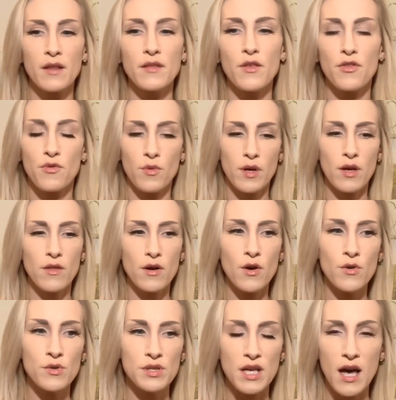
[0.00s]
The three of
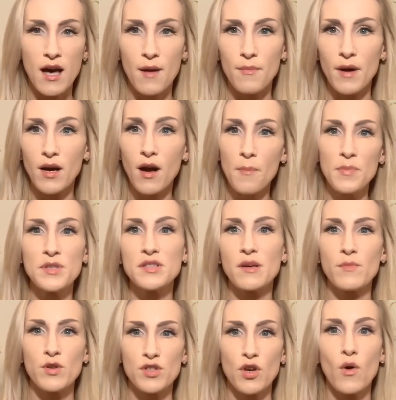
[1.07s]
those um, a couple
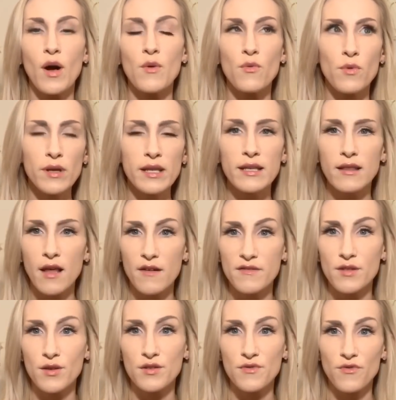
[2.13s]
summers ago, I really
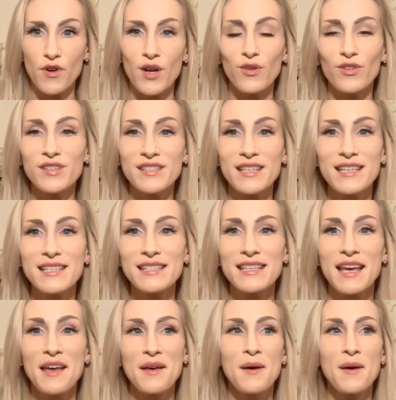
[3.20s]
loved those fragrances,